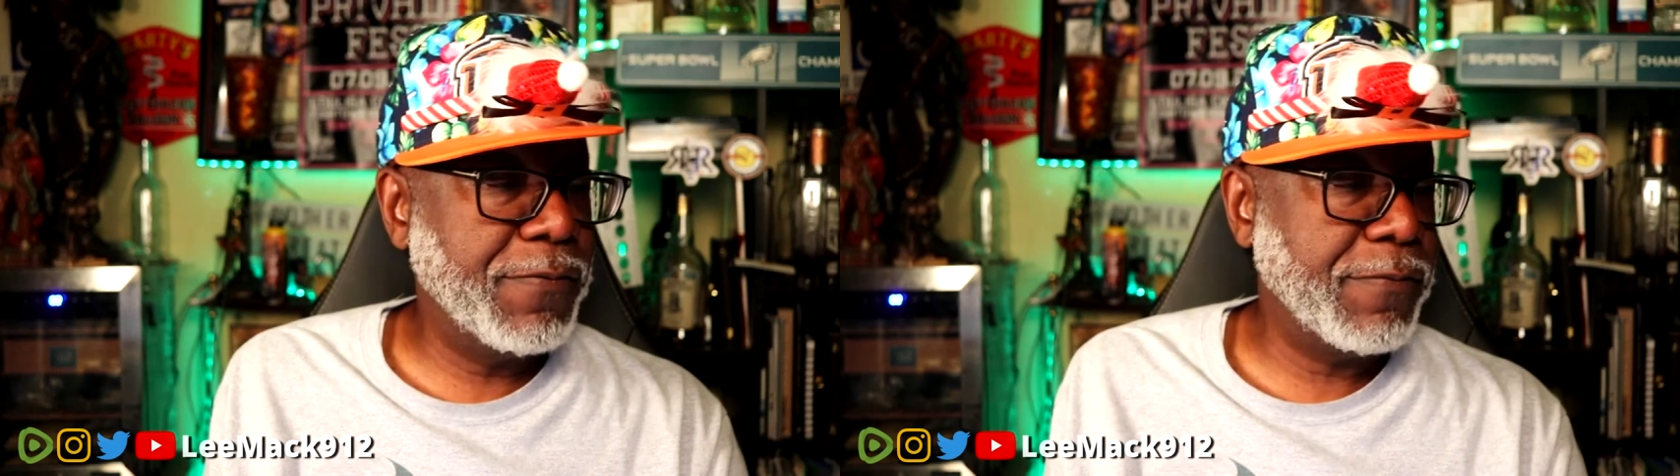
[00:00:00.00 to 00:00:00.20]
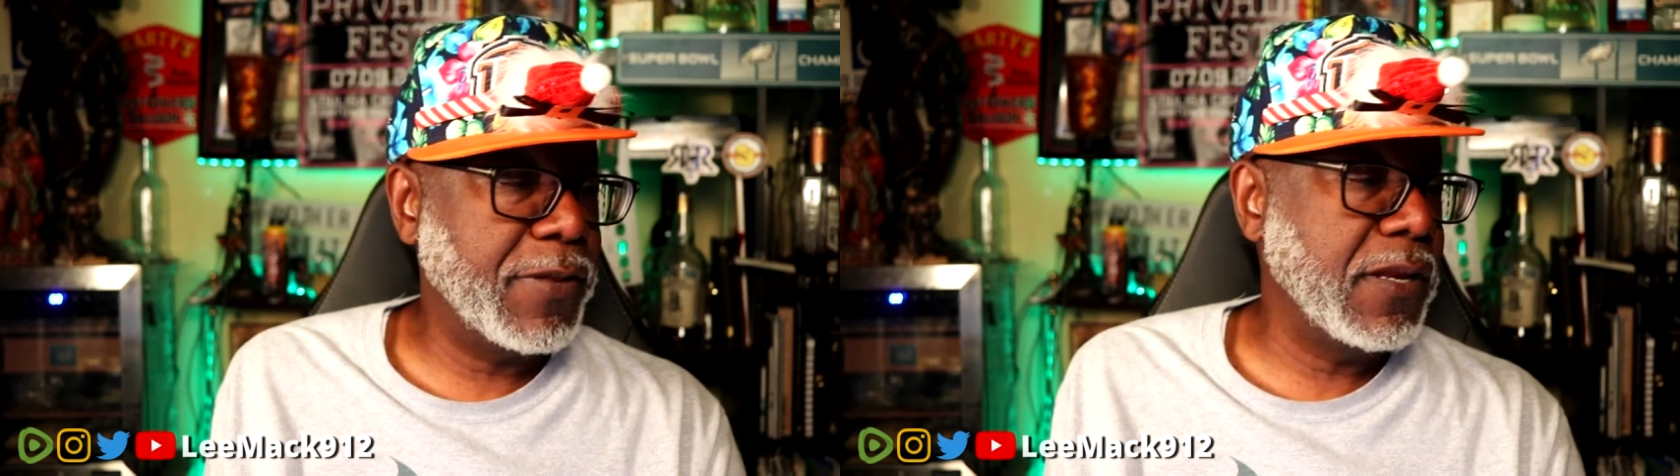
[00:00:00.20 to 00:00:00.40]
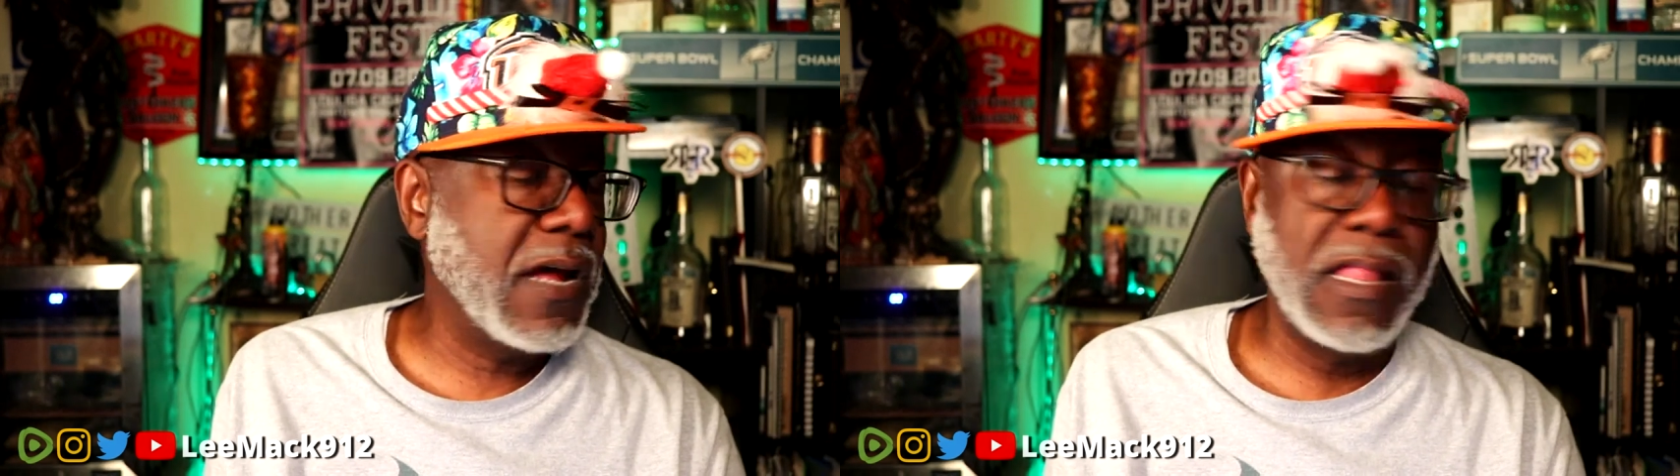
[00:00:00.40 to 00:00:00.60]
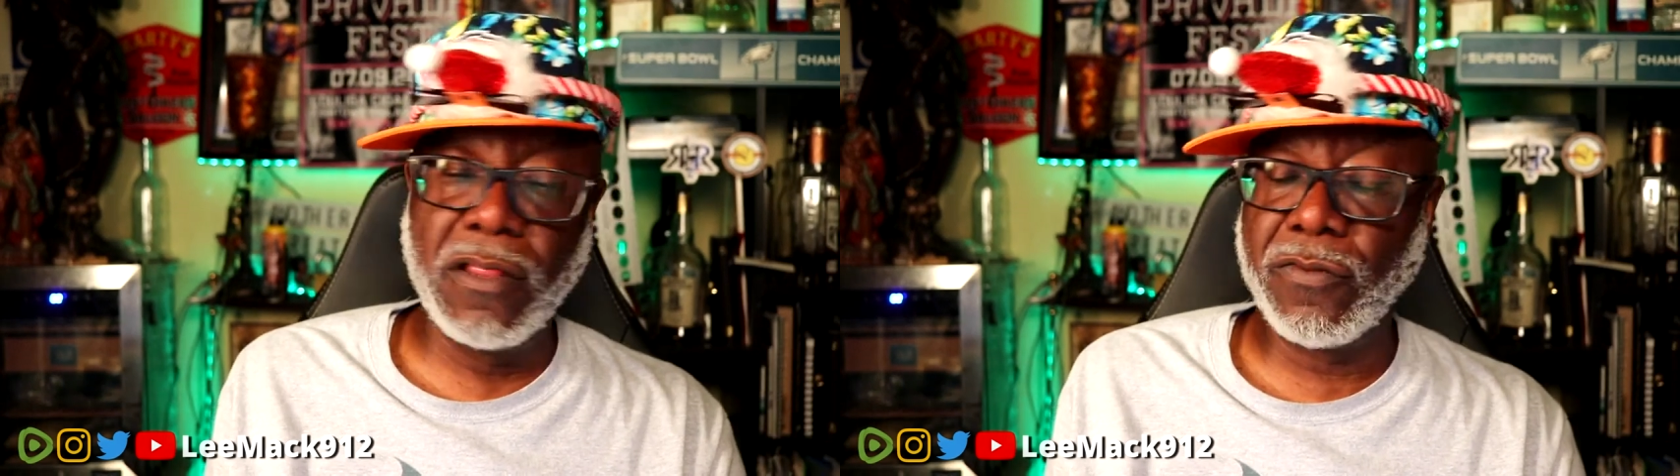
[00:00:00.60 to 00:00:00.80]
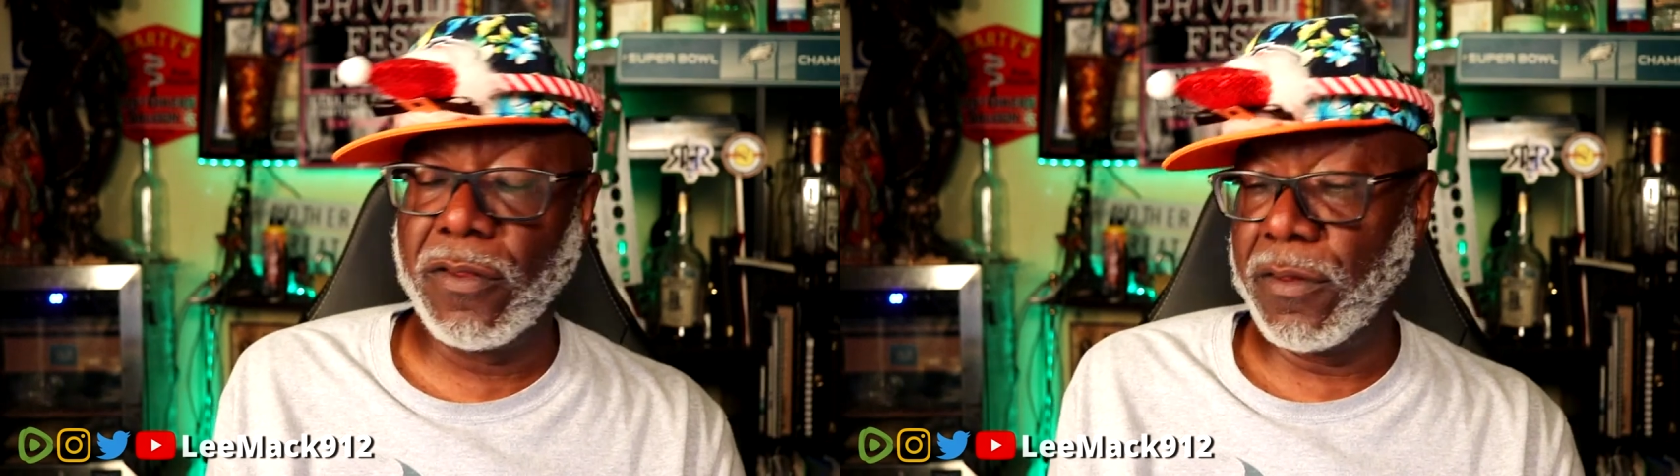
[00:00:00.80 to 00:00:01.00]

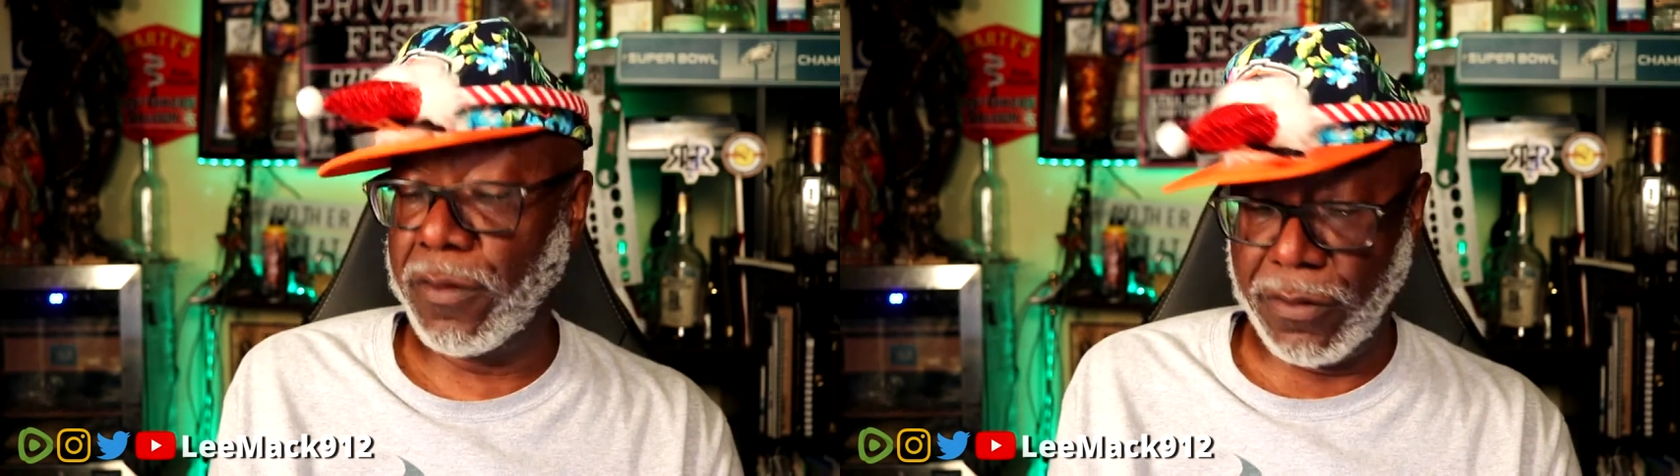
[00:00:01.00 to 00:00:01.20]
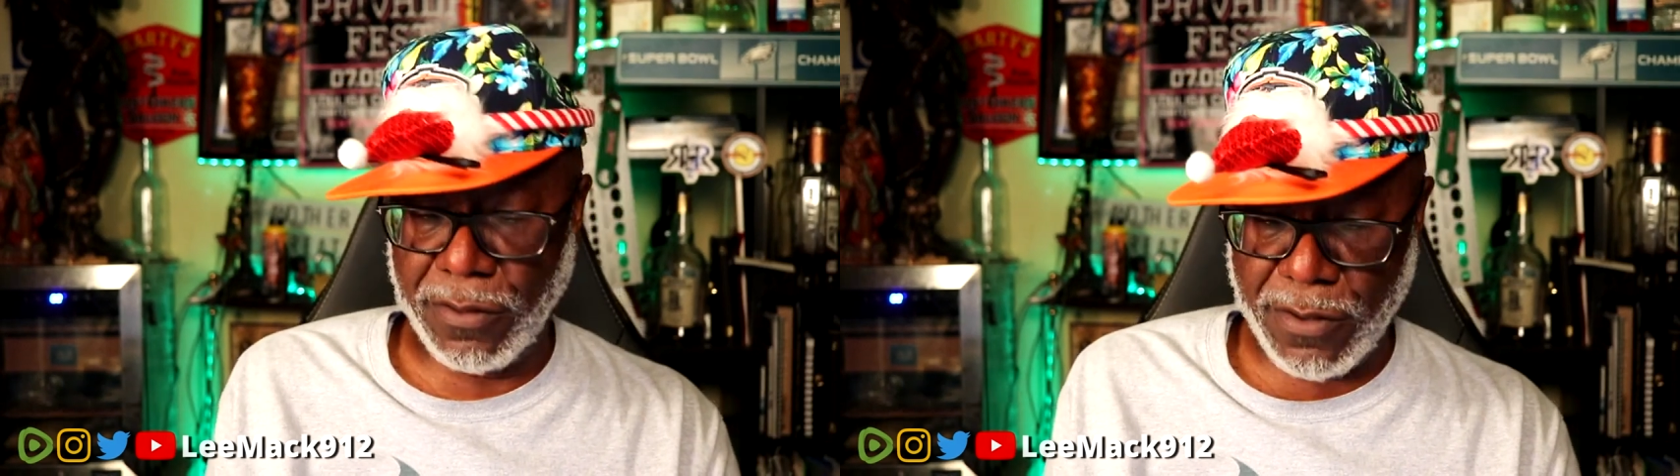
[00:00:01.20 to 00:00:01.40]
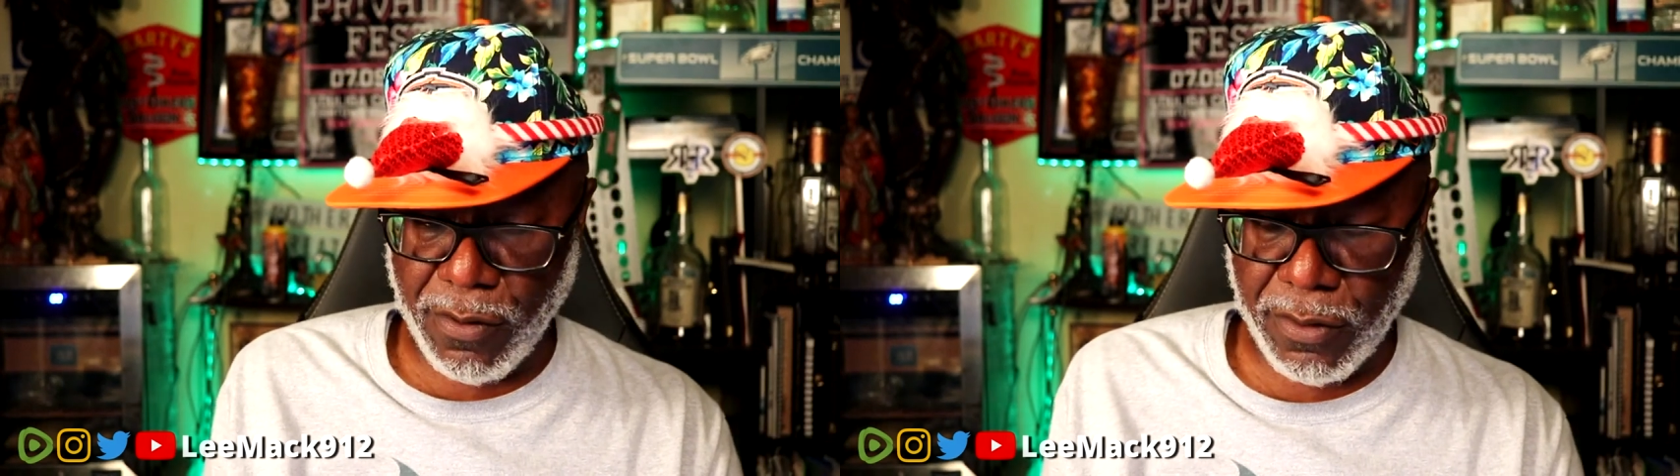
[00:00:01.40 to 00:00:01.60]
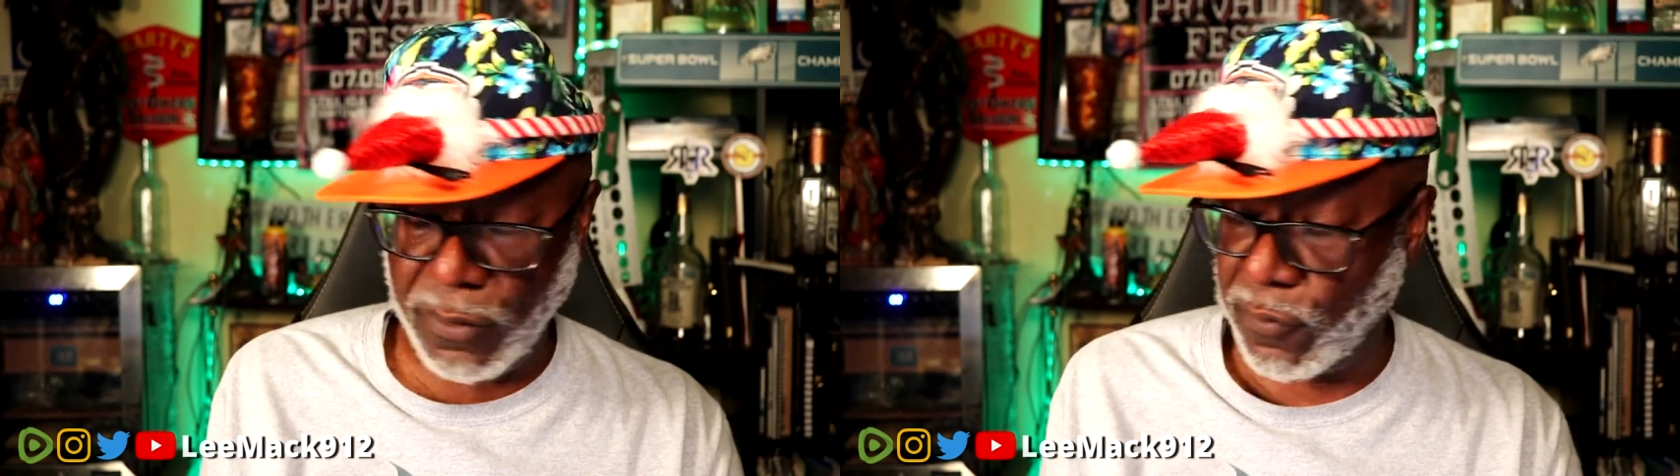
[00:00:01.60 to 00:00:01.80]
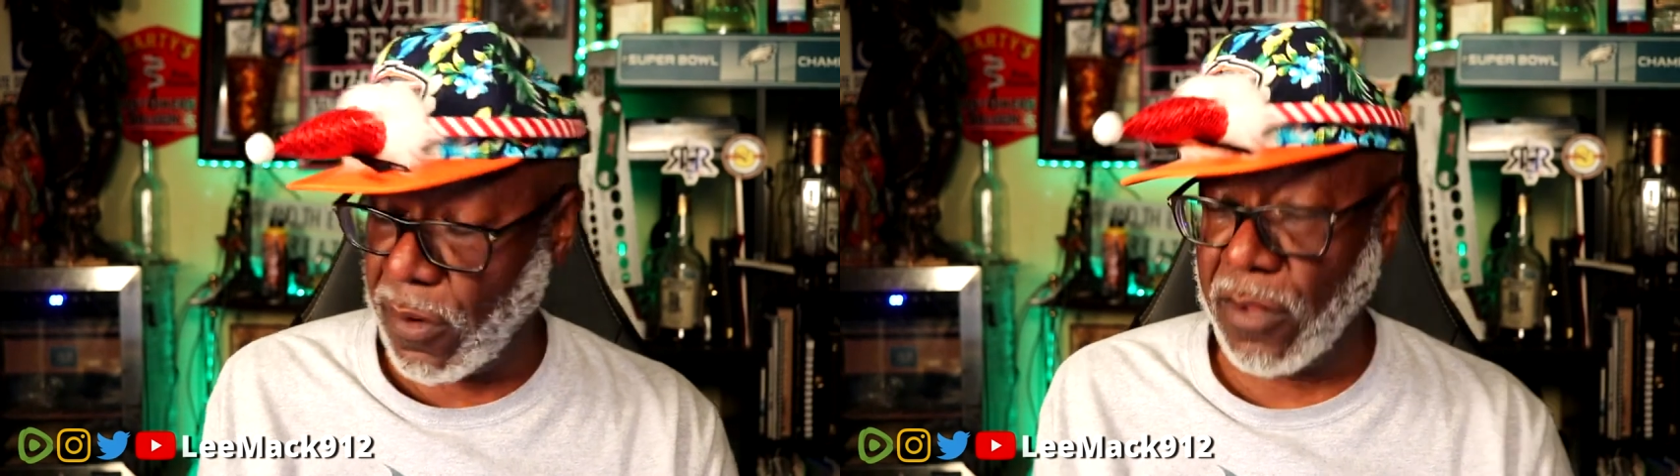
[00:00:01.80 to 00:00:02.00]

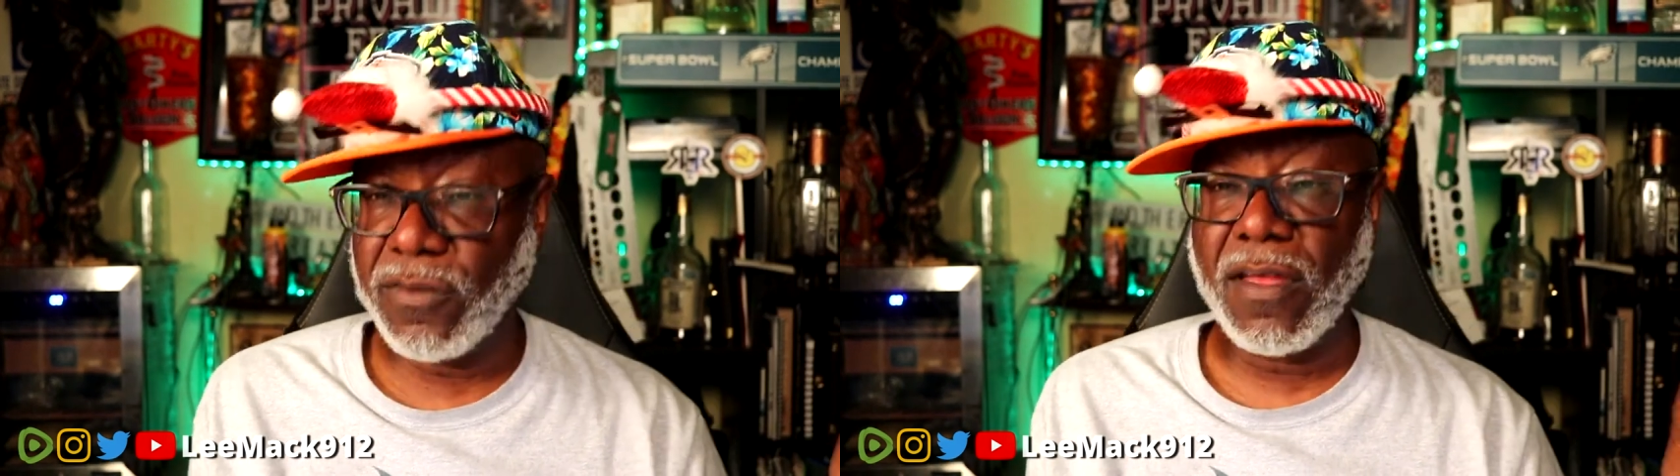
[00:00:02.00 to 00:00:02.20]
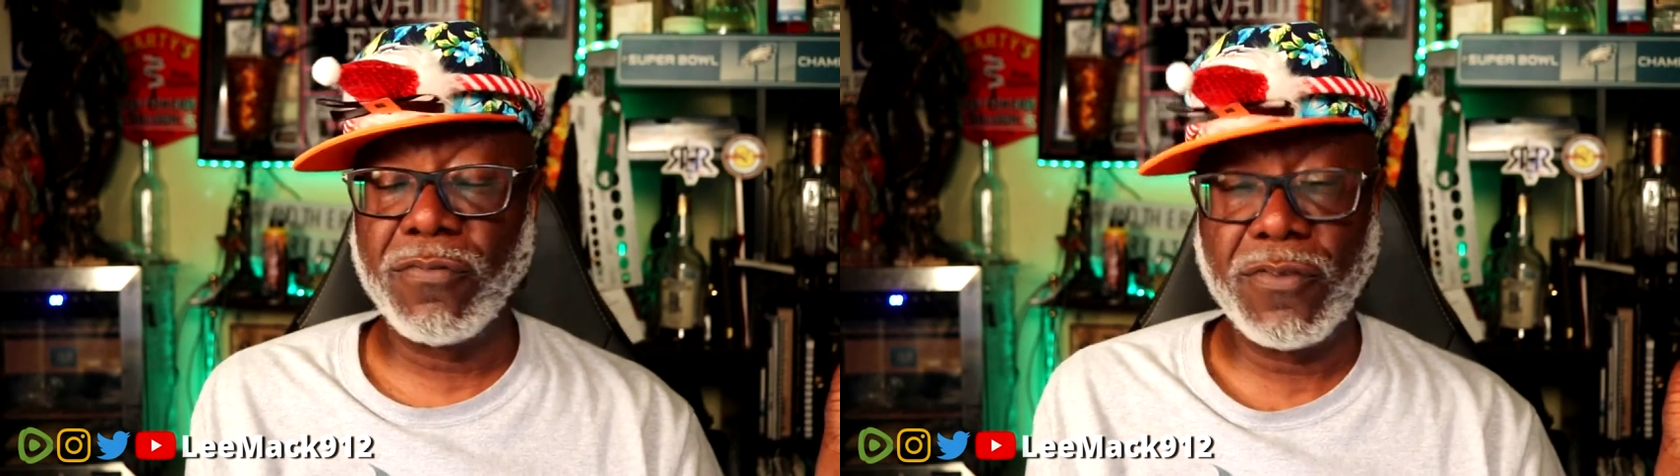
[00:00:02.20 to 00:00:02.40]
$15.30. I've